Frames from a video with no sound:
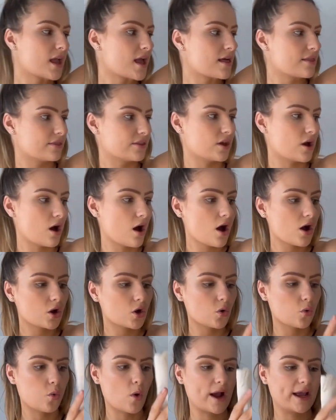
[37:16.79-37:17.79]
They are
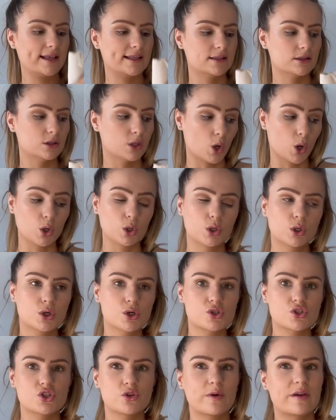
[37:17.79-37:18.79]
quite long,
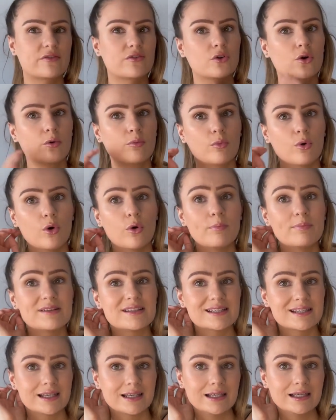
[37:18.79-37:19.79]
so if you're more
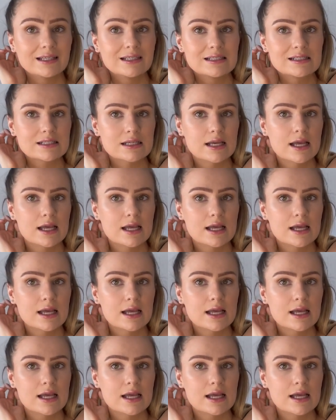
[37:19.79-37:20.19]
petite,